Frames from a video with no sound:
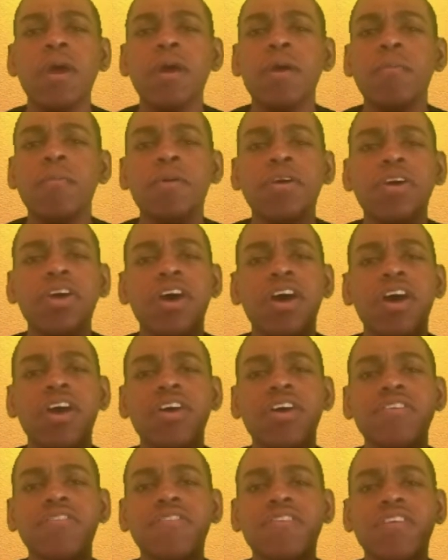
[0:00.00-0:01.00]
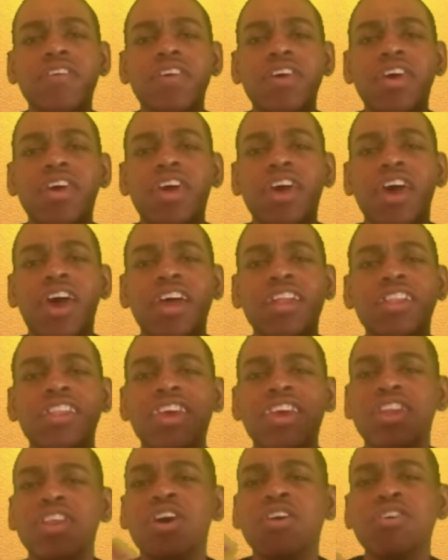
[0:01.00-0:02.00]
because I
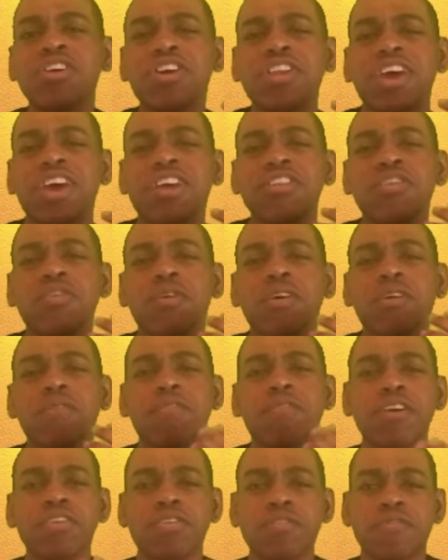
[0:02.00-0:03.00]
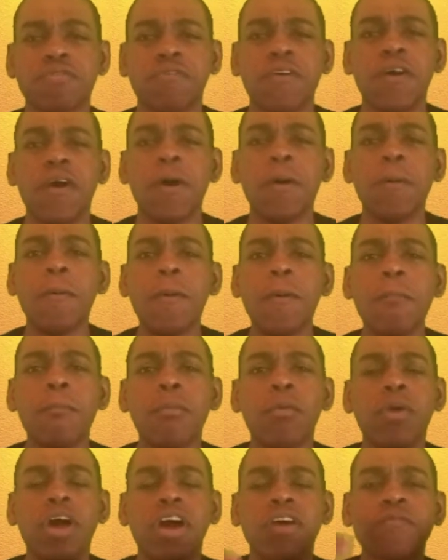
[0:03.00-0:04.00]
didn't know could they do an Avengers film, but
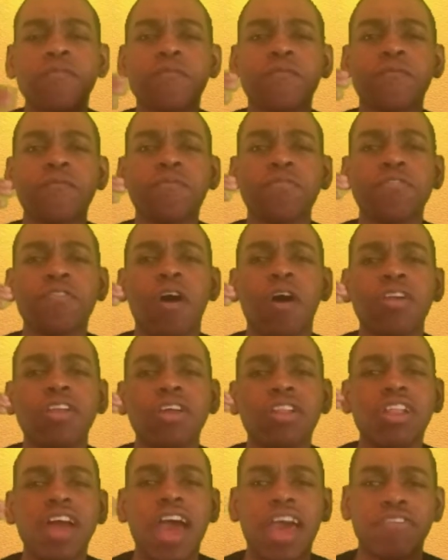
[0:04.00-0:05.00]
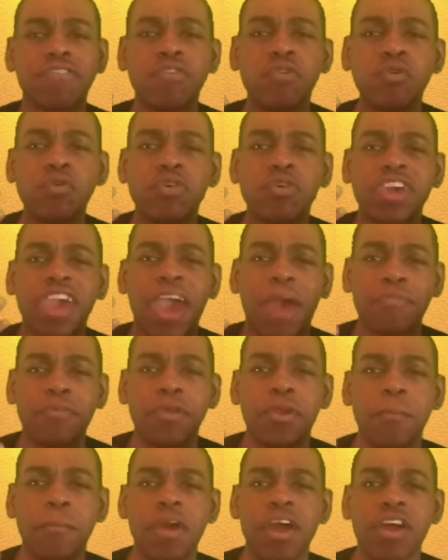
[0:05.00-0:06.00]
when I saw the last 2
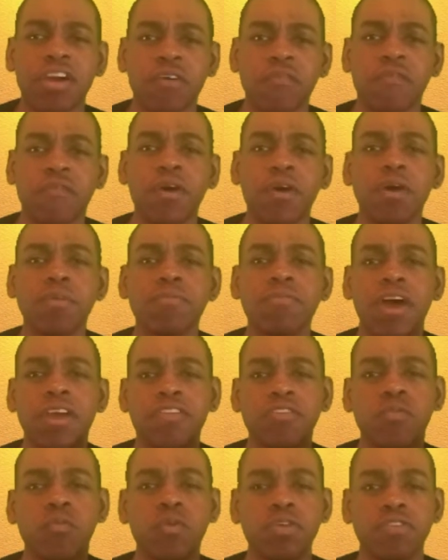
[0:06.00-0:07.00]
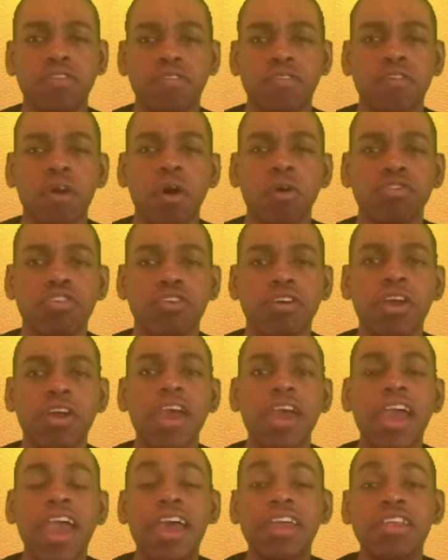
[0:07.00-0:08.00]
Captain America films, like The Winter Soldier
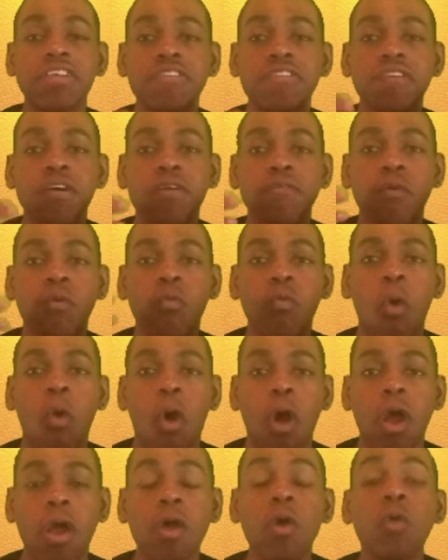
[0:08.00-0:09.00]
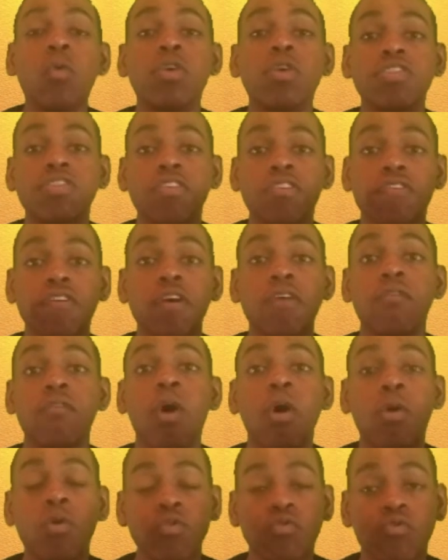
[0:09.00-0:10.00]
and the Civil War, which the Civil
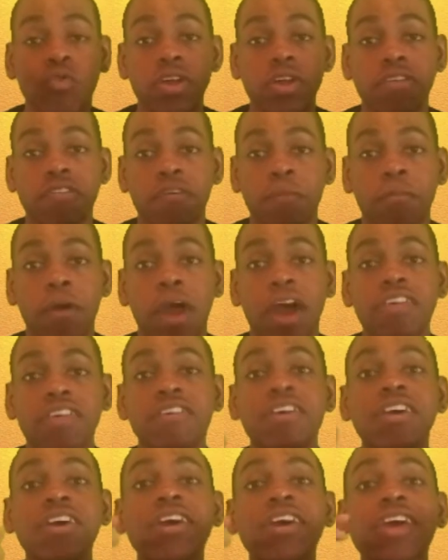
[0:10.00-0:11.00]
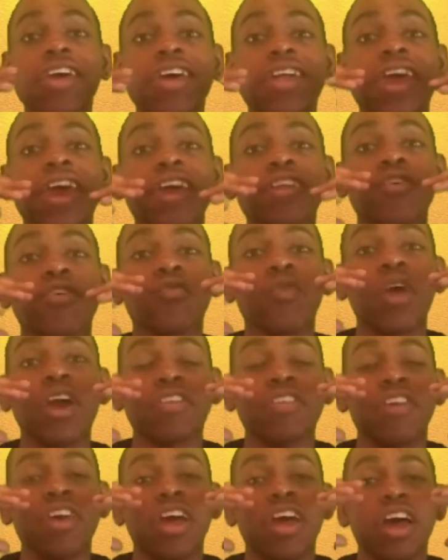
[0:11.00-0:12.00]
War was really surprising because they
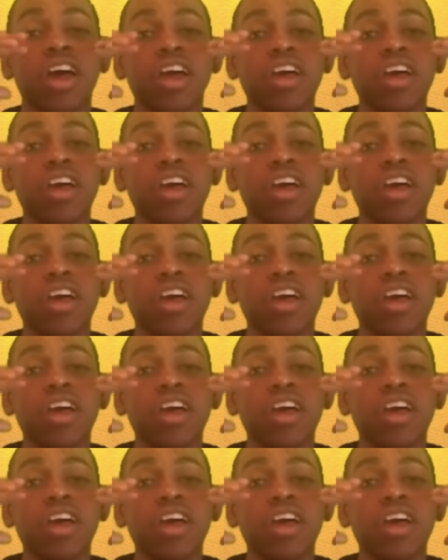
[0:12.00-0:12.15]
directed